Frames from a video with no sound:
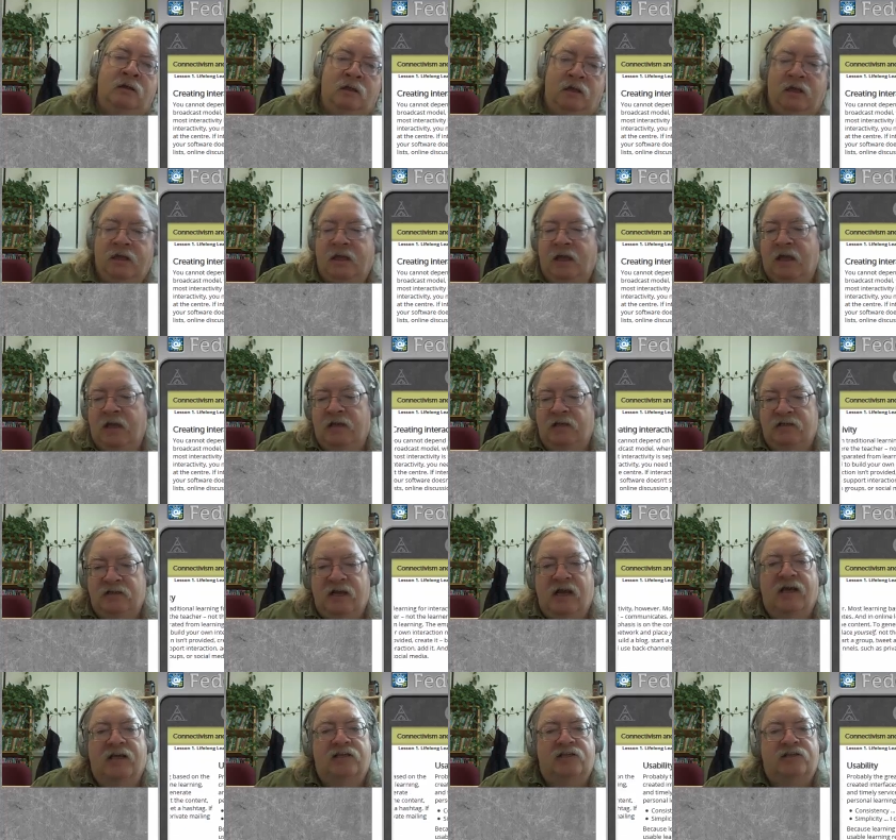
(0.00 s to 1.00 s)
again,
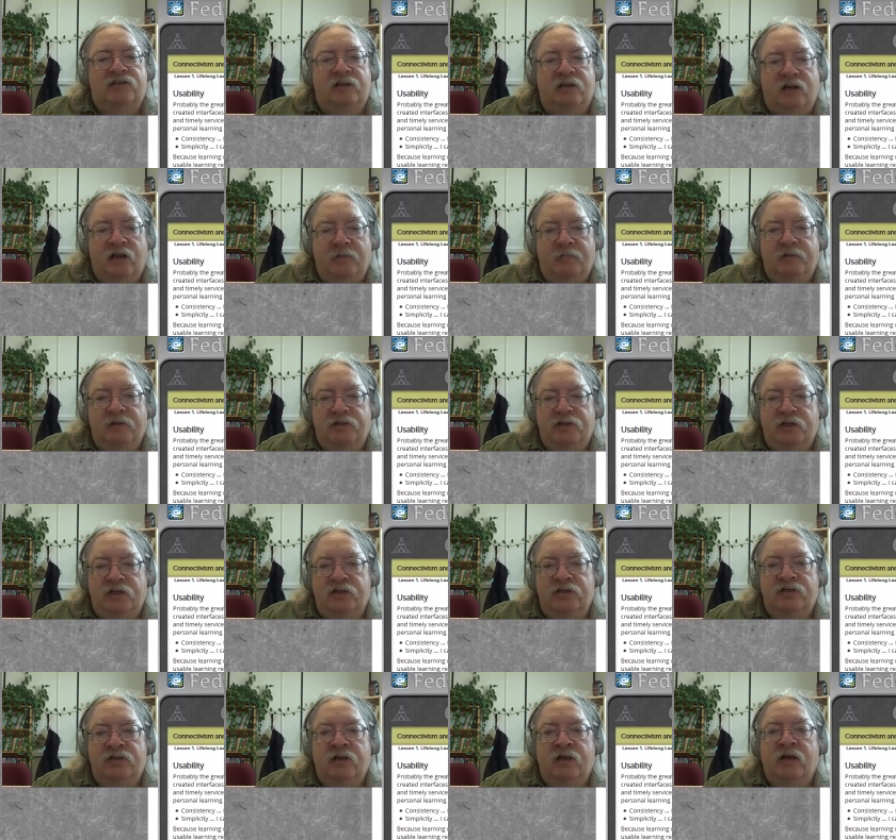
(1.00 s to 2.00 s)
text and
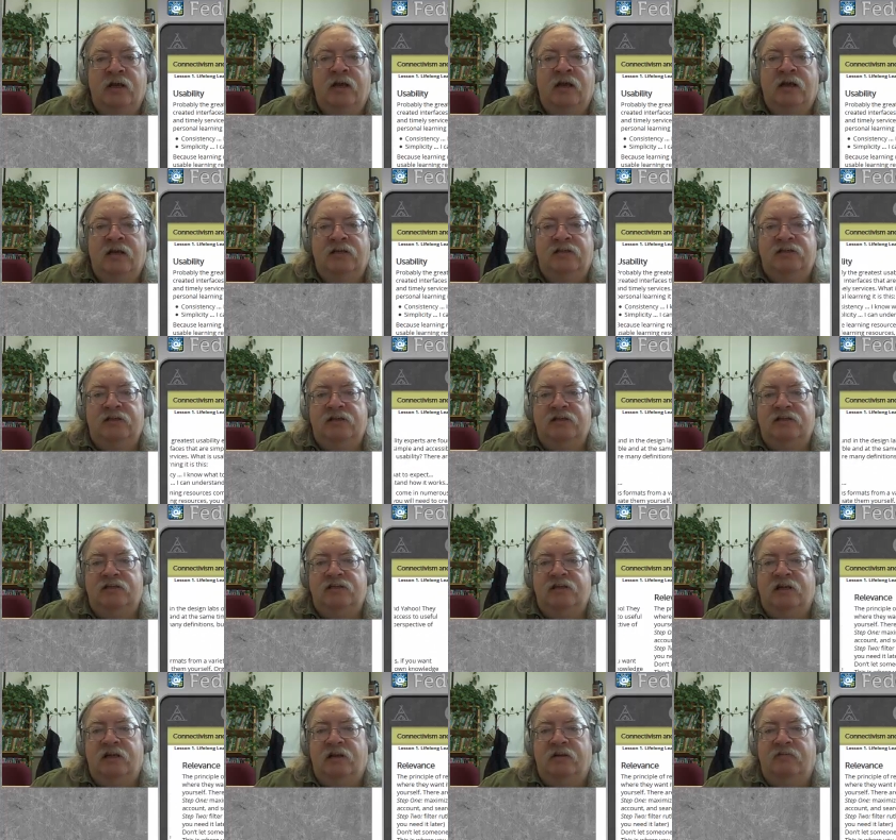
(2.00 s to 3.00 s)
images,
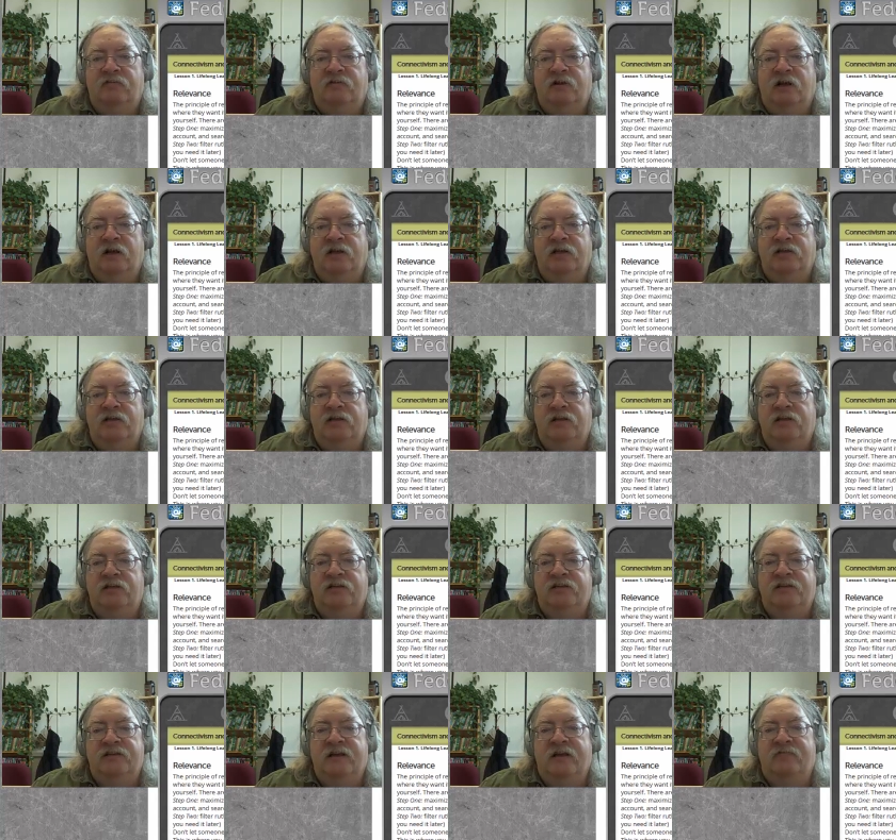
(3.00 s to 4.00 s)
16 of 19,
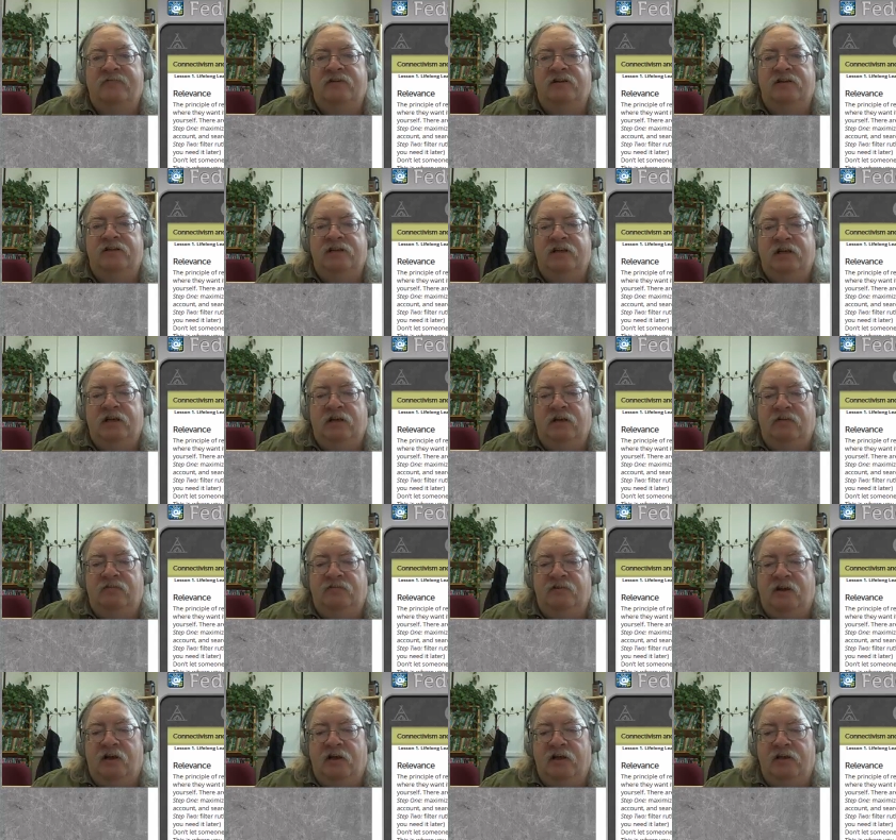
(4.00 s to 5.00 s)
17
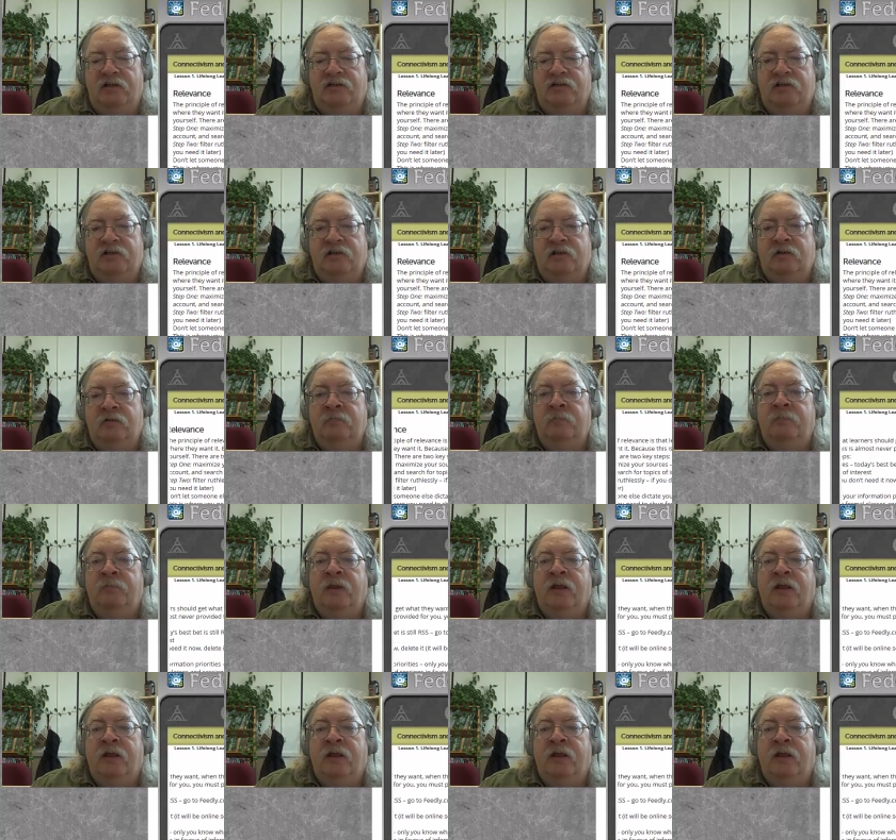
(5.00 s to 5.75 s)
of 19,